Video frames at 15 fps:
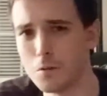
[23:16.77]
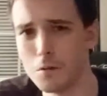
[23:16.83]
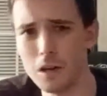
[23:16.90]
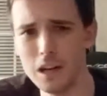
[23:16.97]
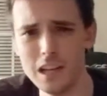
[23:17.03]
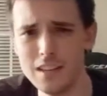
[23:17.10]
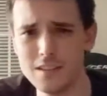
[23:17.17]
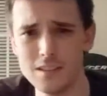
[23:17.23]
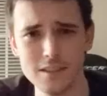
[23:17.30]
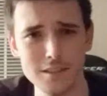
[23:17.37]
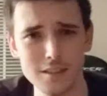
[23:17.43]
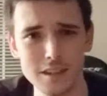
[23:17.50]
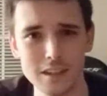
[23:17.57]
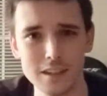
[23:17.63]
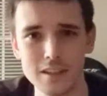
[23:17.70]
what?
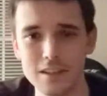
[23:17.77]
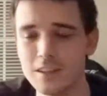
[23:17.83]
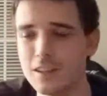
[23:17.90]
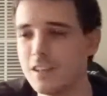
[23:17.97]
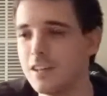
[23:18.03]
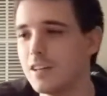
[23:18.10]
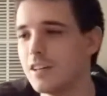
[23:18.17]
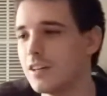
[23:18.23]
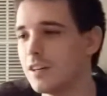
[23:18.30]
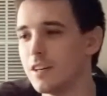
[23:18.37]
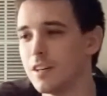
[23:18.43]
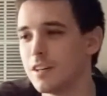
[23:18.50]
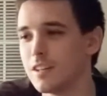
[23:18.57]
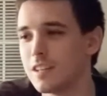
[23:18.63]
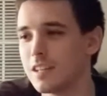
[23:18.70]
Like
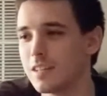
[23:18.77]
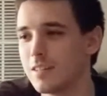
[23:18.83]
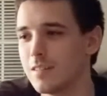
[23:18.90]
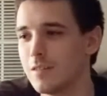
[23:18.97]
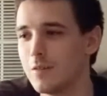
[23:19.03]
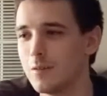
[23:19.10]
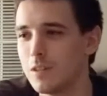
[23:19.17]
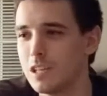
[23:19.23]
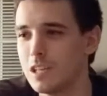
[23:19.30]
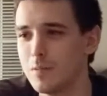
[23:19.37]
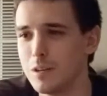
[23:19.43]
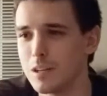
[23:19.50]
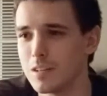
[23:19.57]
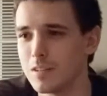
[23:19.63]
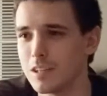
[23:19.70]
if you think
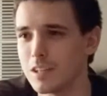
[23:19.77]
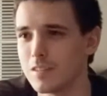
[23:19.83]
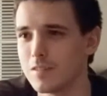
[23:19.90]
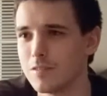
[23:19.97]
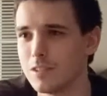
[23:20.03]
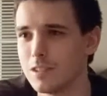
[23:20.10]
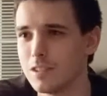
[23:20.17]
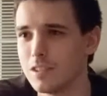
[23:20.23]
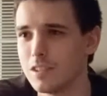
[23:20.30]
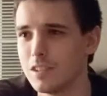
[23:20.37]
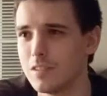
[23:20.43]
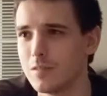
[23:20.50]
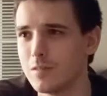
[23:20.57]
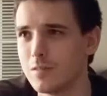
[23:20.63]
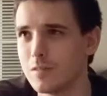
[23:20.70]
about it, like
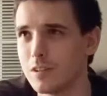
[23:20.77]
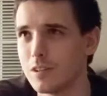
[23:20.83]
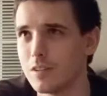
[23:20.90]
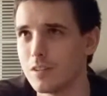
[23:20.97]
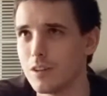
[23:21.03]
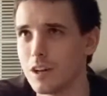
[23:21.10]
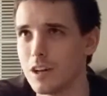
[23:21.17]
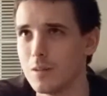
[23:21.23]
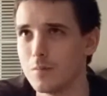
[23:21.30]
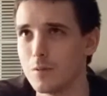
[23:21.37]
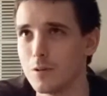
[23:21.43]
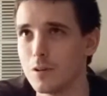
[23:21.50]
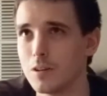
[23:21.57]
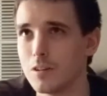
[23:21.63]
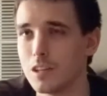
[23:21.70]
really a lot
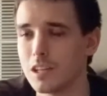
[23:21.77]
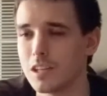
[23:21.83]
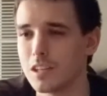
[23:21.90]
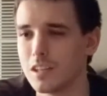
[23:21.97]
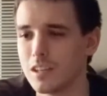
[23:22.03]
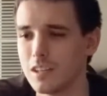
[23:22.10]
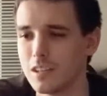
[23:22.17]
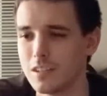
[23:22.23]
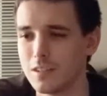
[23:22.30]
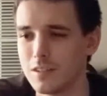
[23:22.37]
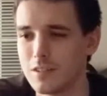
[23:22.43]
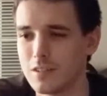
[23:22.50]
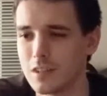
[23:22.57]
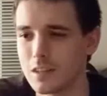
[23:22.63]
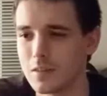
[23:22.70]
more, like
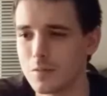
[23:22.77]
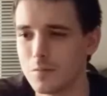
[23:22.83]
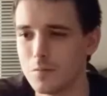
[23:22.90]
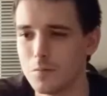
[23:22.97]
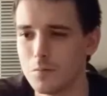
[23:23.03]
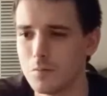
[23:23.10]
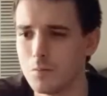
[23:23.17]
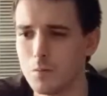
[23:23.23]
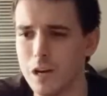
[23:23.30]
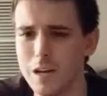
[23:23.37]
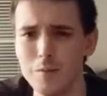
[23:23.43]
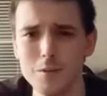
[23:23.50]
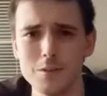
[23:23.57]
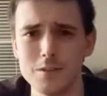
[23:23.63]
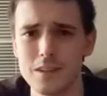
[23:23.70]
you're just like, why
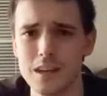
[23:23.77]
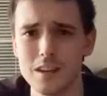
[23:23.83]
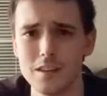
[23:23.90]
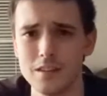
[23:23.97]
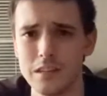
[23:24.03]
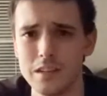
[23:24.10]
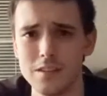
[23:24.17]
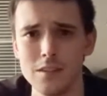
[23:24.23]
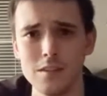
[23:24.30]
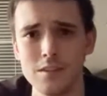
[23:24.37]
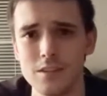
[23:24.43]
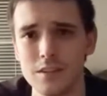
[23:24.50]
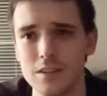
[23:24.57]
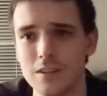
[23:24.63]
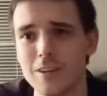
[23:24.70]
was that
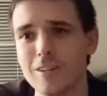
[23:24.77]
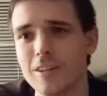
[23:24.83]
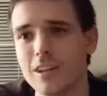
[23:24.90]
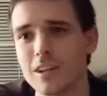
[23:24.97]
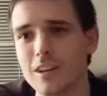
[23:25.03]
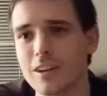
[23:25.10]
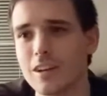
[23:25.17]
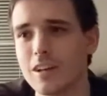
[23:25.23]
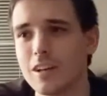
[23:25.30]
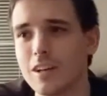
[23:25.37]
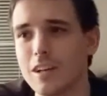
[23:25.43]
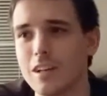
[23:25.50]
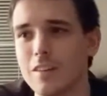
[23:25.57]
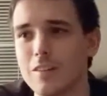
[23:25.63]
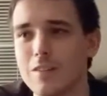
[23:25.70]
necessary? Like,
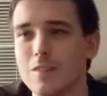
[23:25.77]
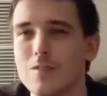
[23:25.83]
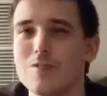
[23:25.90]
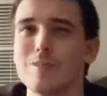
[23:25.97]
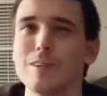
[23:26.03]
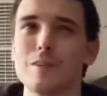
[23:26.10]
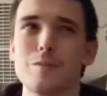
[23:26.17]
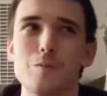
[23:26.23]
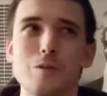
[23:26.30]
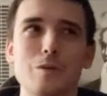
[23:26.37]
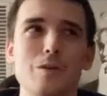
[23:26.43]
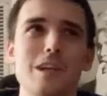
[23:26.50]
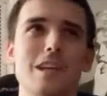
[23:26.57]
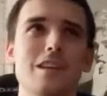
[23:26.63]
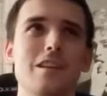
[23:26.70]
and when
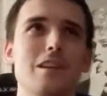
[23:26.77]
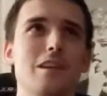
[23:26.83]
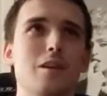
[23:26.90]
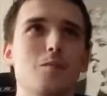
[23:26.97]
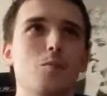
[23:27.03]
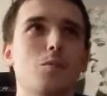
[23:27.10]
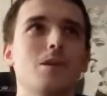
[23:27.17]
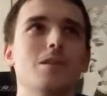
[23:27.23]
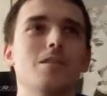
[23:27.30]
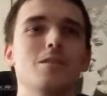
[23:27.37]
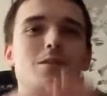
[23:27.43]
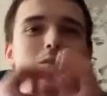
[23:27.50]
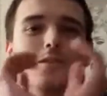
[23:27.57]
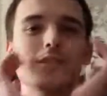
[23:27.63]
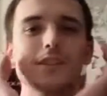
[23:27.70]
they're like in the airport and
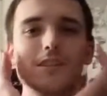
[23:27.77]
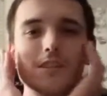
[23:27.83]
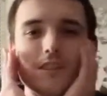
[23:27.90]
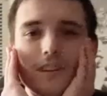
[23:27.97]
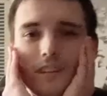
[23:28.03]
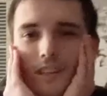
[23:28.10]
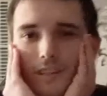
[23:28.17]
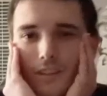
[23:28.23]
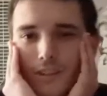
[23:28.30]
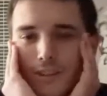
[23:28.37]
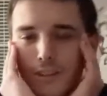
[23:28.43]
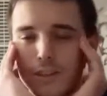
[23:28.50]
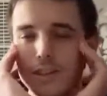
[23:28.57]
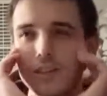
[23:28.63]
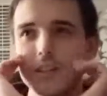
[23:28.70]
they're just like staring at each
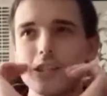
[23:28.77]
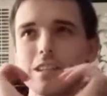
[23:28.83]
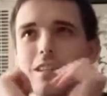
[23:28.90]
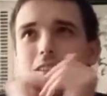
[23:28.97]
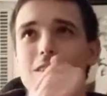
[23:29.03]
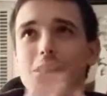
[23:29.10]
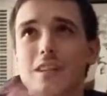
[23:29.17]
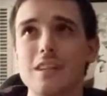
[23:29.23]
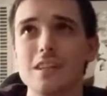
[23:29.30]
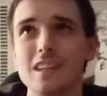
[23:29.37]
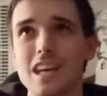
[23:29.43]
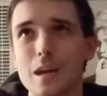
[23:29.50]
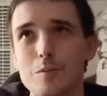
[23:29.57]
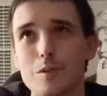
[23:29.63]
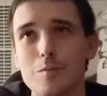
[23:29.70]
other, and
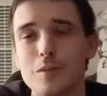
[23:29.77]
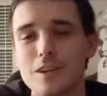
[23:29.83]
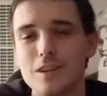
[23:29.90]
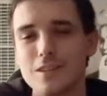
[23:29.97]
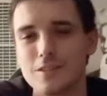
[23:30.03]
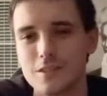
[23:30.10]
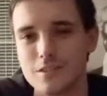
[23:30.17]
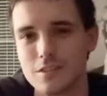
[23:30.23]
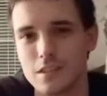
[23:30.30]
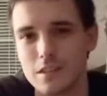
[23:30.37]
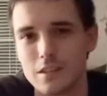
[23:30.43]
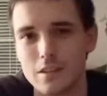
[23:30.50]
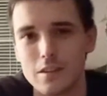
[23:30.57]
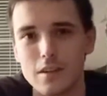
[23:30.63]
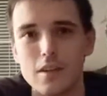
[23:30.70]
Captain America's just
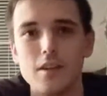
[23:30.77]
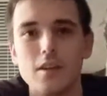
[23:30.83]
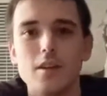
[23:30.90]
like,